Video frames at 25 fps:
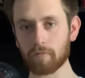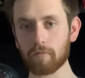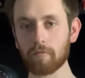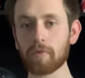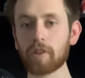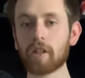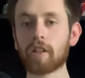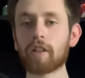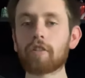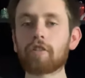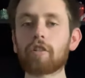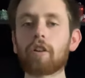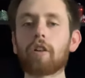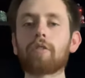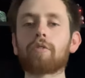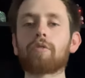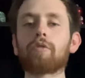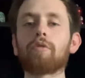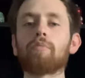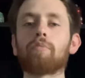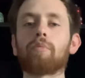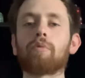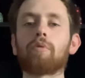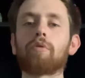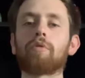And it's also
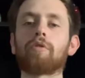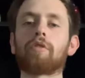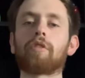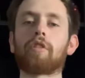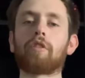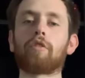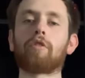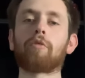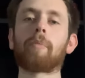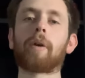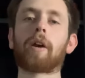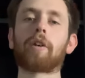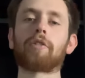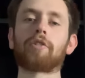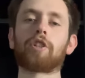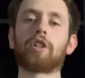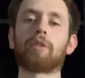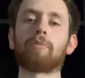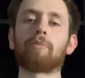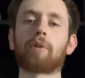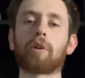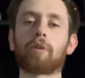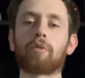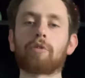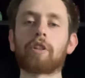important to know about the
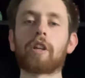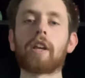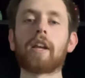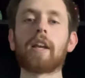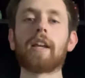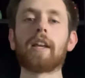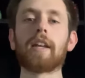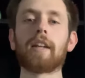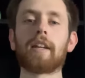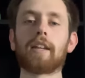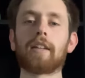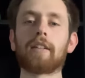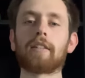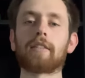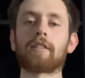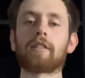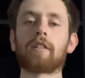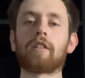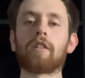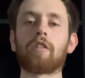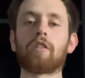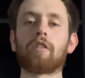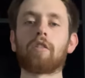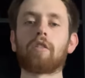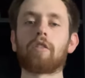approach is
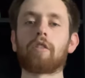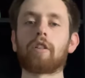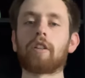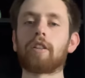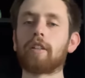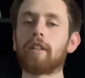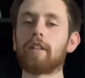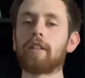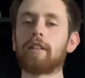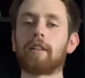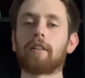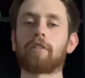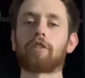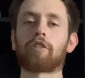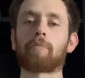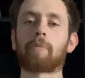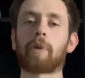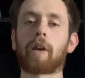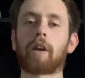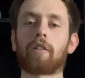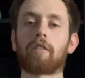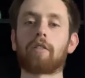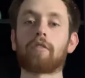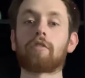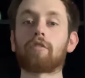the details
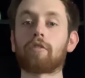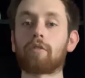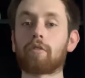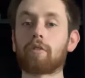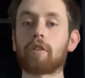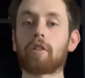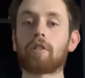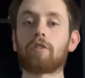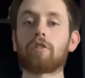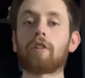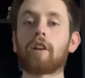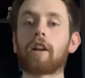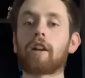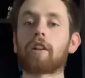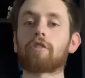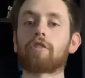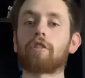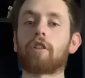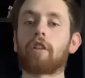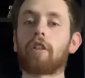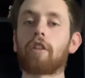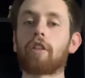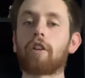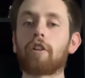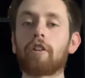about it. So there are actually
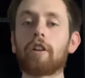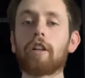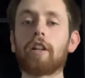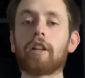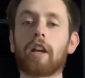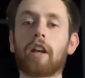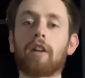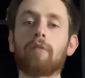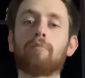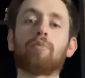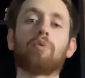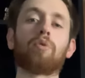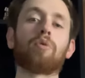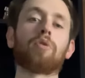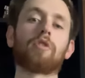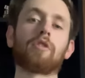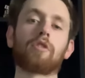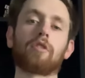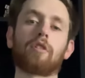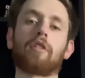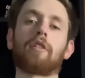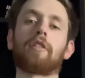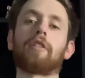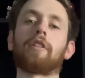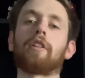39 boards
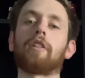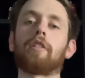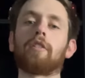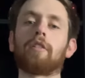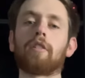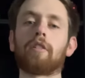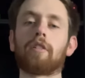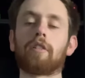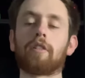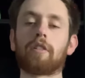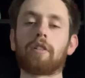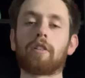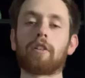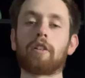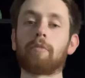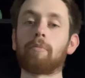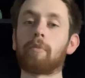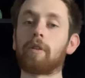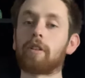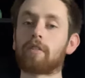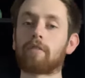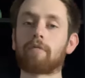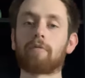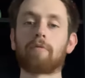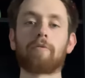on there. It
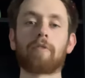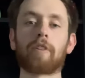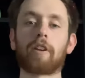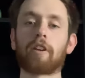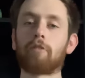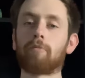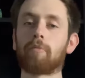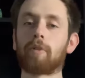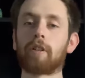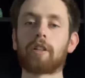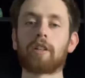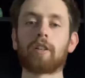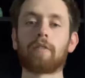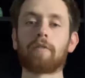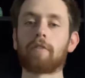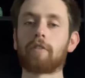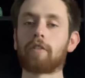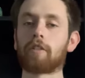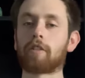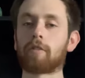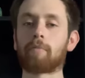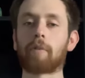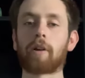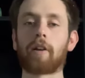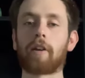makes a very big difference
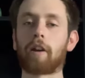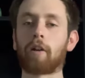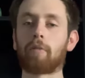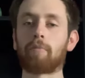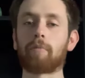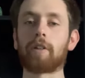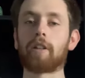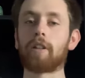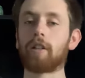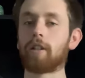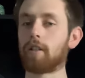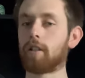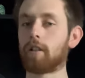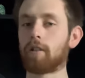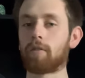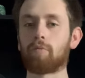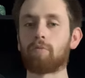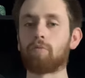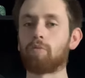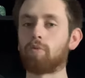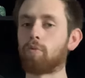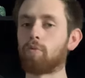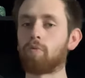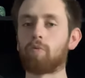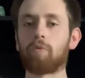about how many
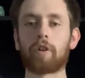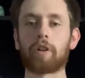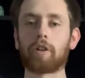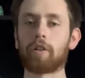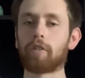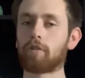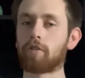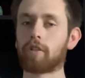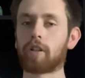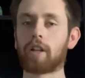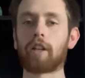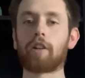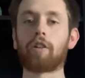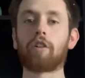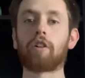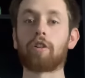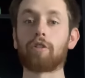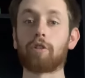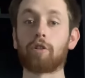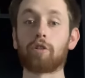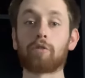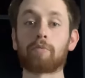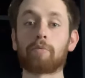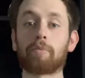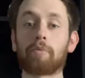and where you're standing on
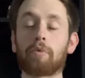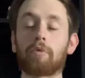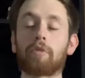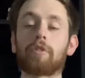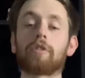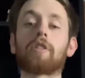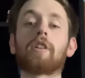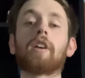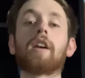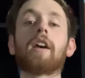those boards.